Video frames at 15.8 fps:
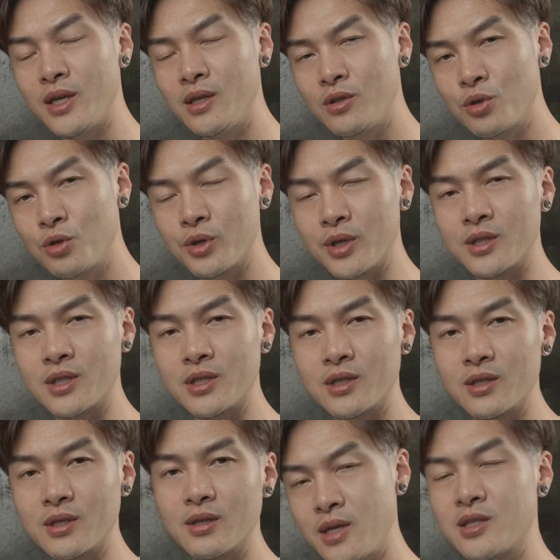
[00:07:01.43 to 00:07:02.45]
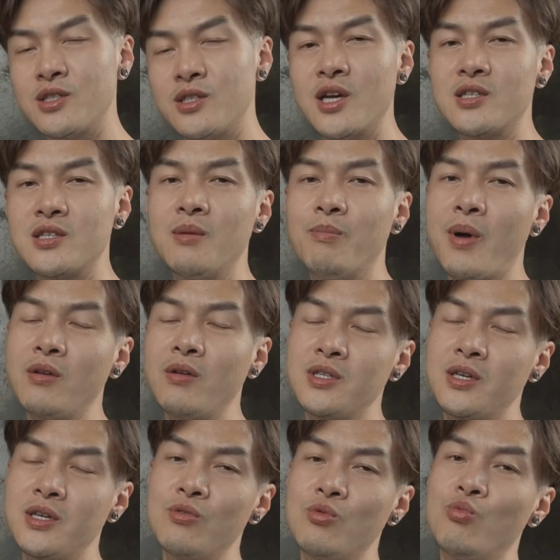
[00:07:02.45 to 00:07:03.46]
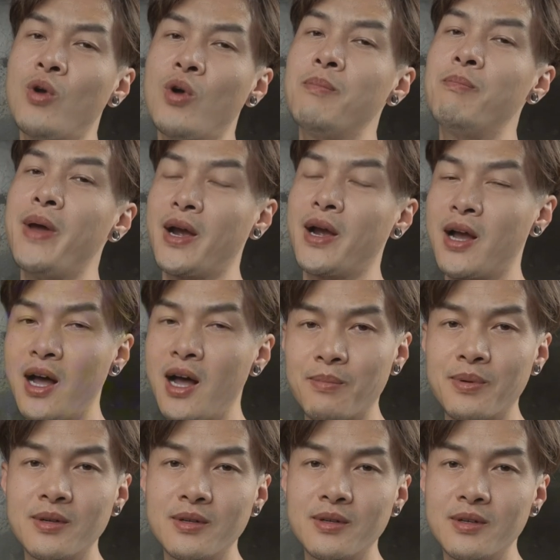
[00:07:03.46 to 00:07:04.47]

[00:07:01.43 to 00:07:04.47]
into it, it's just bouncing right back up.